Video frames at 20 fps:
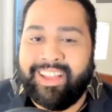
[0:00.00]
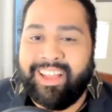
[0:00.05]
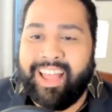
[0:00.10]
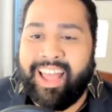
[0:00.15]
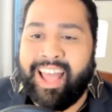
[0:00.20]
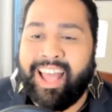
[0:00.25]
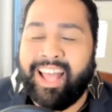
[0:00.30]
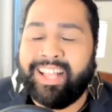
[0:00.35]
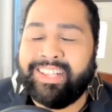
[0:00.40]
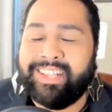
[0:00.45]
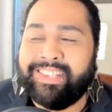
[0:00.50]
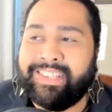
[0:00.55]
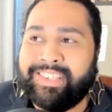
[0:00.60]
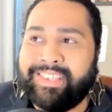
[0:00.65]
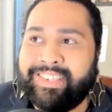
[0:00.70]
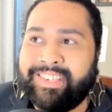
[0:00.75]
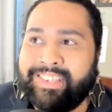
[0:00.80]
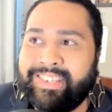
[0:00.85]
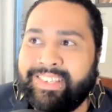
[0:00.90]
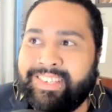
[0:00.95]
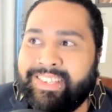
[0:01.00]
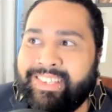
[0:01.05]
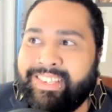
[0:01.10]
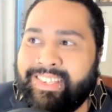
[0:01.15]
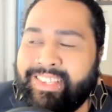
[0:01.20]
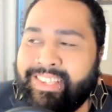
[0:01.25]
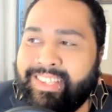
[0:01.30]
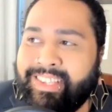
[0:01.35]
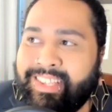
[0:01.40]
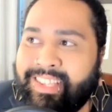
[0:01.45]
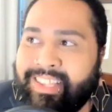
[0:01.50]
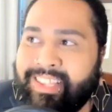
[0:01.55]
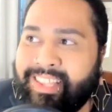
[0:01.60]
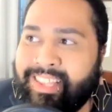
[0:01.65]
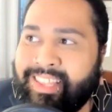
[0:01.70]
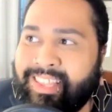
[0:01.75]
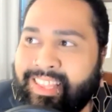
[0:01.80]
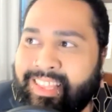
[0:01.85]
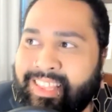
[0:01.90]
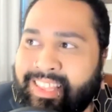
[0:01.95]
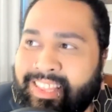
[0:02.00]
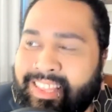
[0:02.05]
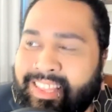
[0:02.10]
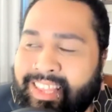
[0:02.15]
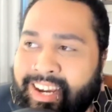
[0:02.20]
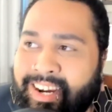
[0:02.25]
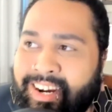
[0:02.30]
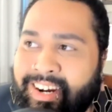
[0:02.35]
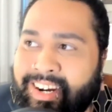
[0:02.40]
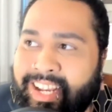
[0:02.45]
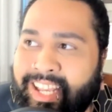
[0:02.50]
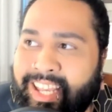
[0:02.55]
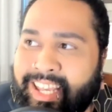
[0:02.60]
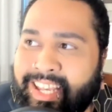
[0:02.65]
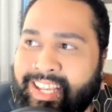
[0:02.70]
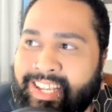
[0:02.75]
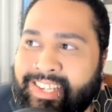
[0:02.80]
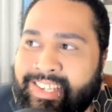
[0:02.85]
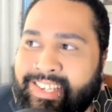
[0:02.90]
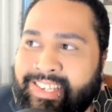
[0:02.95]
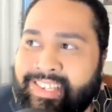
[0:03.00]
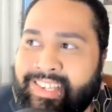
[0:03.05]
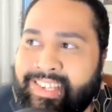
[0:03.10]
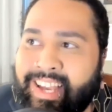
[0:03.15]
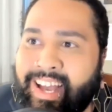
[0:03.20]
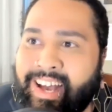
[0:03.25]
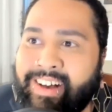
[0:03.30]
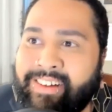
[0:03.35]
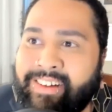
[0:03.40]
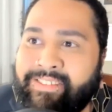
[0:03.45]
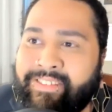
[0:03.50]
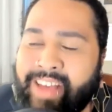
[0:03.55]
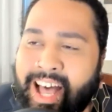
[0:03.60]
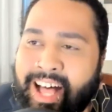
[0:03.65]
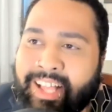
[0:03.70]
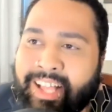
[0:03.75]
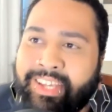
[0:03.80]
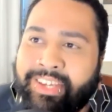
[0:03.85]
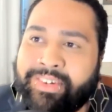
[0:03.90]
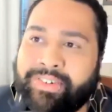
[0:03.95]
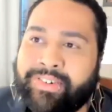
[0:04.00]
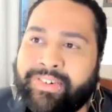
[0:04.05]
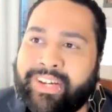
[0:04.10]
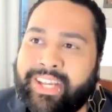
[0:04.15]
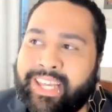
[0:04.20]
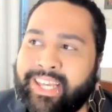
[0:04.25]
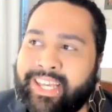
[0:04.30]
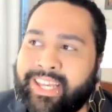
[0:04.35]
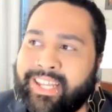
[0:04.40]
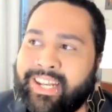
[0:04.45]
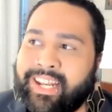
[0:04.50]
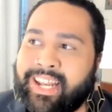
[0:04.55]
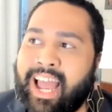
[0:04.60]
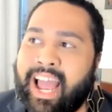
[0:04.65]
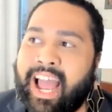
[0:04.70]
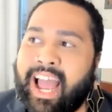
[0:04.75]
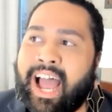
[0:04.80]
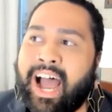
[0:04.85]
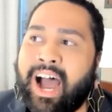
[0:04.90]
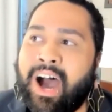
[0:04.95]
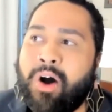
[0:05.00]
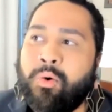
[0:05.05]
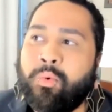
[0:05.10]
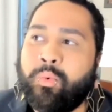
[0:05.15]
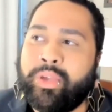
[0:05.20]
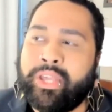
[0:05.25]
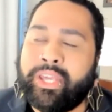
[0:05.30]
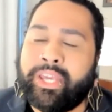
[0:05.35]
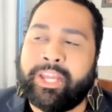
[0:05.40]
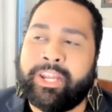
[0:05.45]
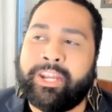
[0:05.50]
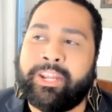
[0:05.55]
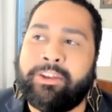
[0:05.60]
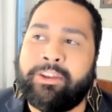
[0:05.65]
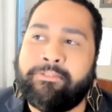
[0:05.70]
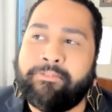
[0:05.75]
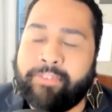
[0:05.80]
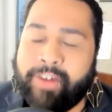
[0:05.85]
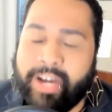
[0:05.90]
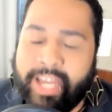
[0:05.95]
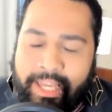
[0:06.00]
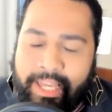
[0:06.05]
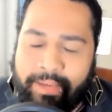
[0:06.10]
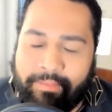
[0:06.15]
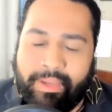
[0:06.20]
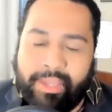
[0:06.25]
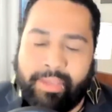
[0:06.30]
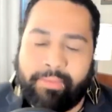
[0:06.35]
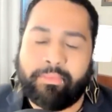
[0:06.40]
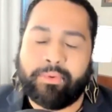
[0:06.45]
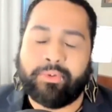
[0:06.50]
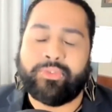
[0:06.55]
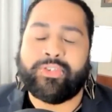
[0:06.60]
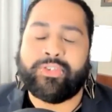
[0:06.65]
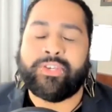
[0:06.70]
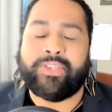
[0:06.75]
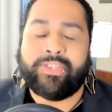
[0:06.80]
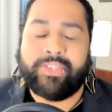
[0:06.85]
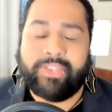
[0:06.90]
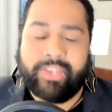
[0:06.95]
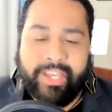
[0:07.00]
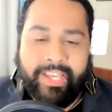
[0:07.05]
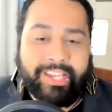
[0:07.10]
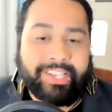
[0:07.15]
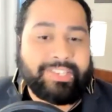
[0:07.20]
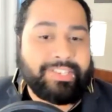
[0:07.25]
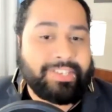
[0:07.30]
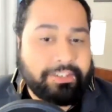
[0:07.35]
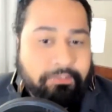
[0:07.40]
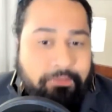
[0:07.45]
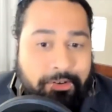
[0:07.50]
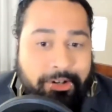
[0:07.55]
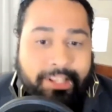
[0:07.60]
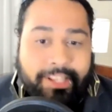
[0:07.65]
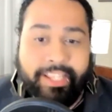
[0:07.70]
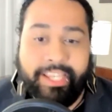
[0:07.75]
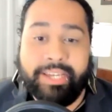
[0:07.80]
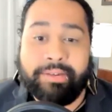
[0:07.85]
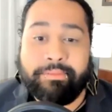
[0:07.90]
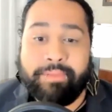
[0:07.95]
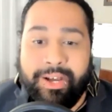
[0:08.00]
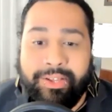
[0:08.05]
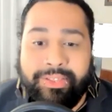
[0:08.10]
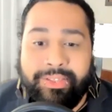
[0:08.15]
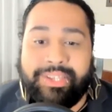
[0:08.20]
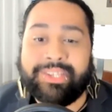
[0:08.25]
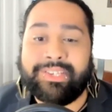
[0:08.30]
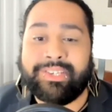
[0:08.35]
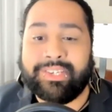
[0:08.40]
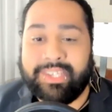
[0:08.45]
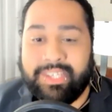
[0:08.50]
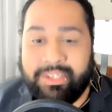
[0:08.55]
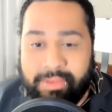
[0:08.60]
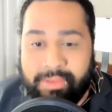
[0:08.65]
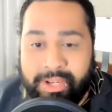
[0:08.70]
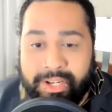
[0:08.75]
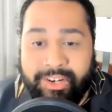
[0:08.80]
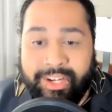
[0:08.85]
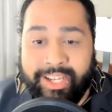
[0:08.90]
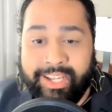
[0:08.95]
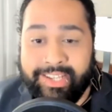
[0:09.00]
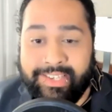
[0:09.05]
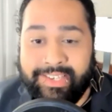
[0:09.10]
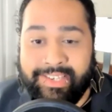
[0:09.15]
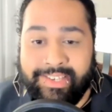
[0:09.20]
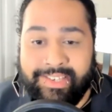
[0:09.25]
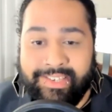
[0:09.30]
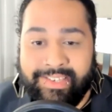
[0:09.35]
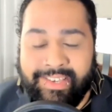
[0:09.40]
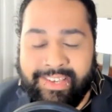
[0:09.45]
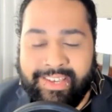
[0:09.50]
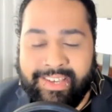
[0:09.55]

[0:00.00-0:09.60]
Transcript: And there is a value in how we can invite people to think differently about these experiences